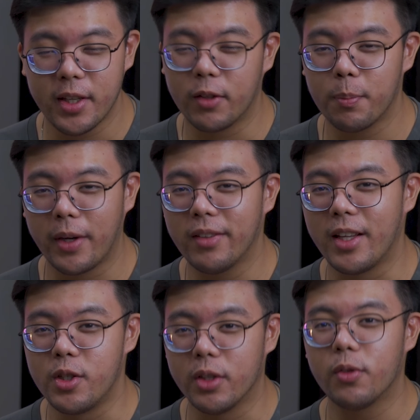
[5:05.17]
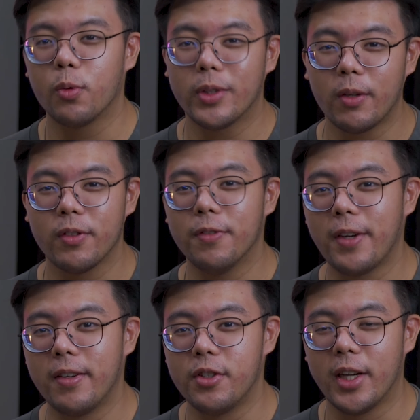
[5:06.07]
It's priced at just
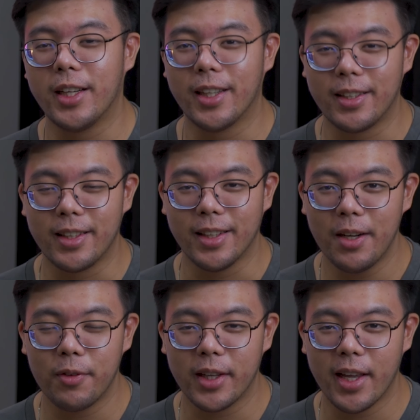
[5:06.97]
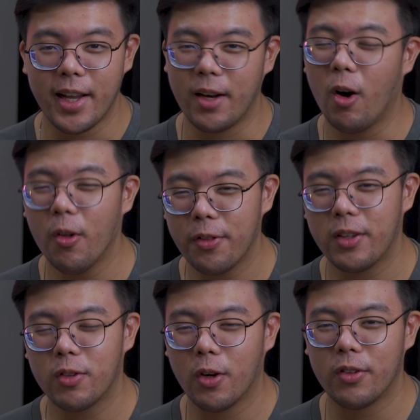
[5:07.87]
2,599 ringgit, and all
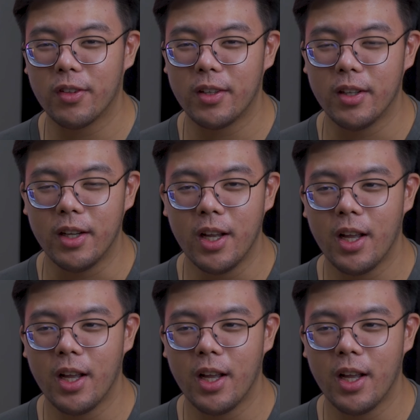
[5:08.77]
things considered,